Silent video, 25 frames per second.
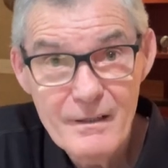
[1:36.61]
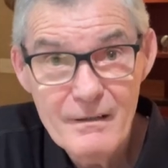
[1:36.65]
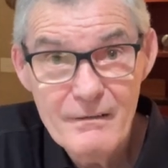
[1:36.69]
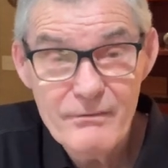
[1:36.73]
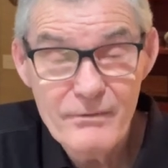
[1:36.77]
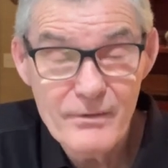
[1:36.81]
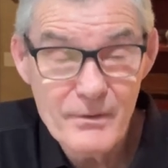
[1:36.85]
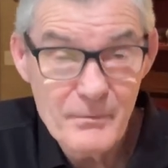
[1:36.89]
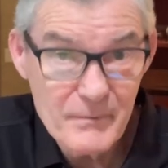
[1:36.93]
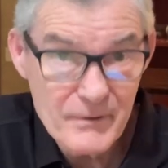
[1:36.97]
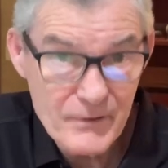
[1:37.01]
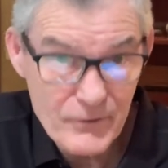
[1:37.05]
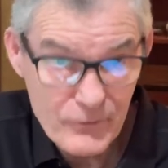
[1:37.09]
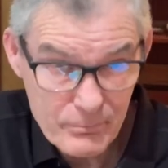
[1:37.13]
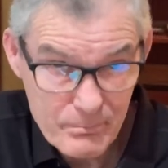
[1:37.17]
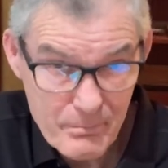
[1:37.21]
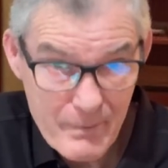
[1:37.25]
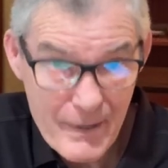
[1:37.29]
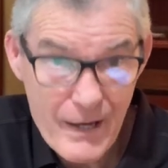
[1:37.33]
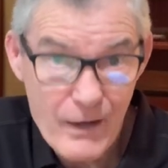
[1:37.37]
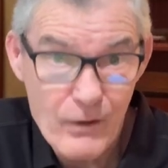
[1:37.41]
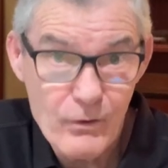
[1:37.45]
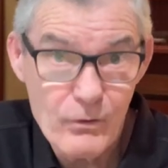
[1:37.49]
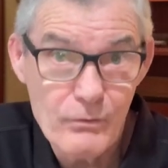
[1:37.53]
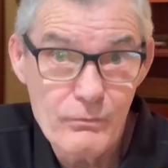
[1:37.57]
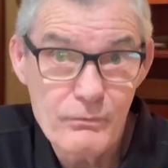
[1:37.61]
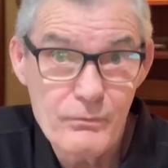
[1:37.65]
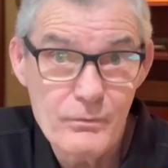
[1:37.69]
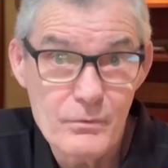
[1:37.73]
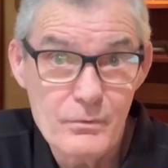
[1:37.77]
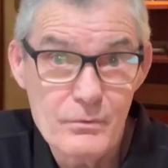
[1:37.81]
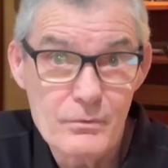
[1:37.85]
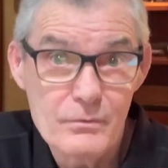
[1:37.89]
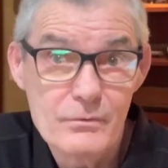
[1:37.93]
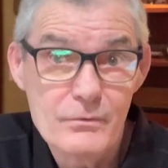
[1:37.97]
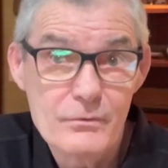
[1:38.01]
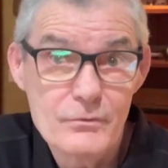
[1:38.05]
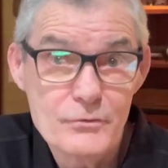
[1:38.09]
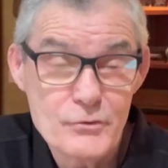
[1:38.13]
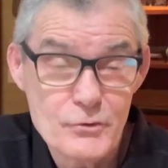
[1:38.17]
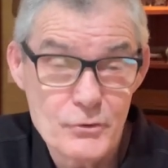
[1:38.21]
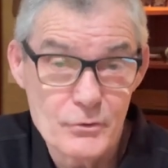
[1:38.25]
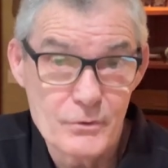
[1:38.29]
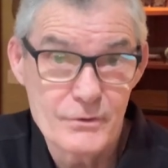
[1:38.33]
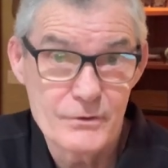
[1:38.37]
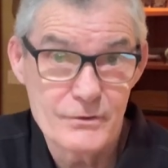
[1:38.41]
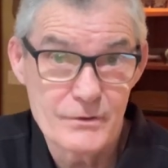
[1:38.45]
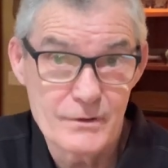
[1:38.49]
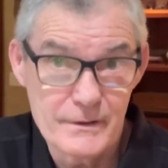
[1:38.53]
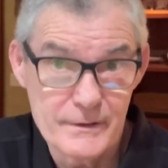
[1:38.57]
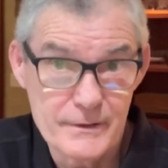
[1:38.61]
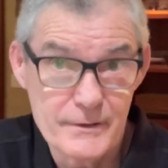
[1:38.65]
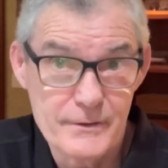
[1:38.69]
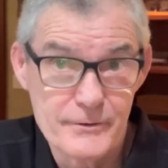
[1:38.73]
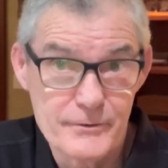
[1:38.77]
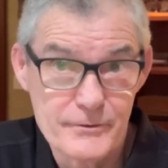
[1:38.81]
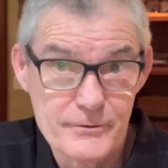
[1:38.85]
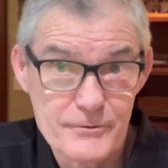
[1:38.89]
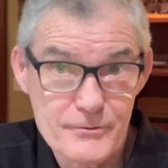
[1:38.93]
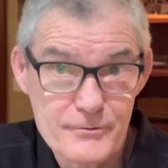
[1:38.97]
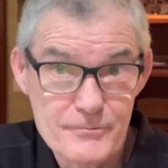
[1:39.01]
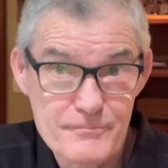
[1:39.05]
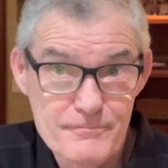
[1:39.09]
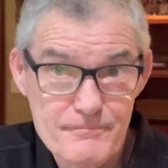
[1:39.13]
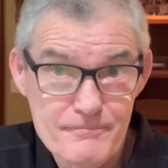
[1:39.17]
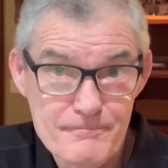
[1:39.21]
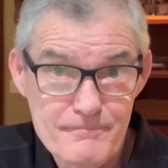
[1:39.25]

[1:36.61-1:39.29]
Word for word: from these powerful Jewish leaders.